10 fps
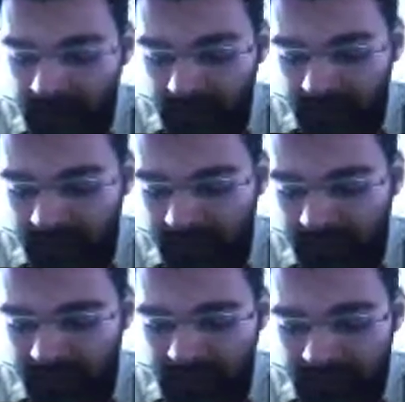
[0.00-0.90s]

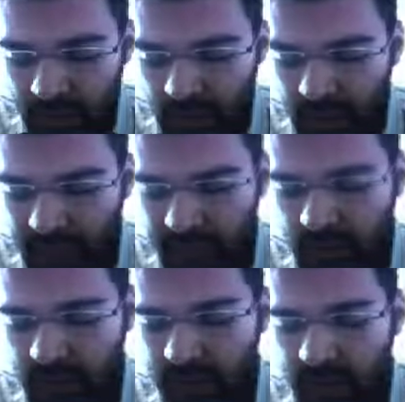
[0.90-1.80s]
To date we
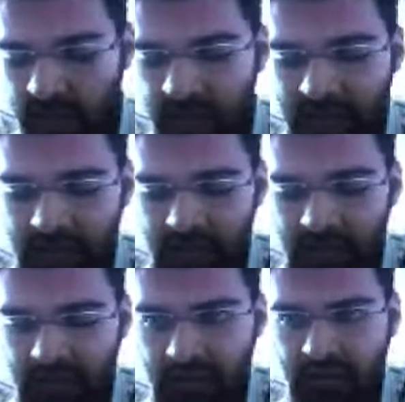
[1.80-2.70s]
have one client
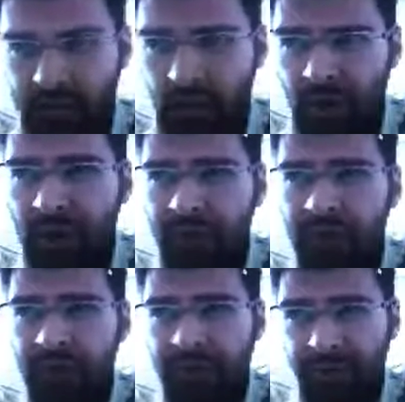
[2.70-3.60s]
base of
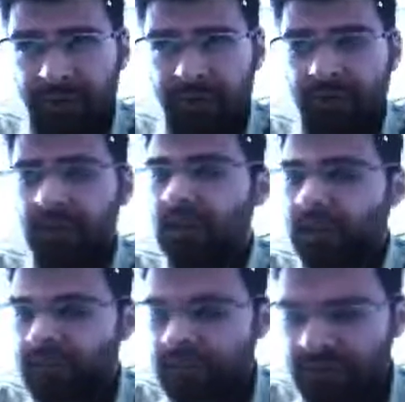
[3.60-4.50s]
150
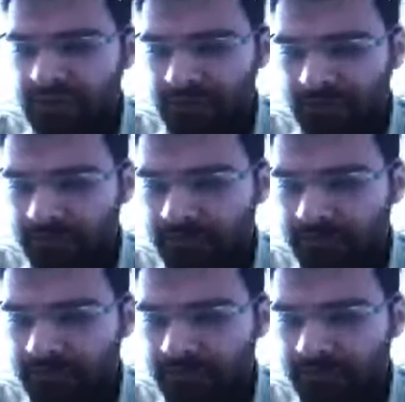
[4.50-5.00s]
installations.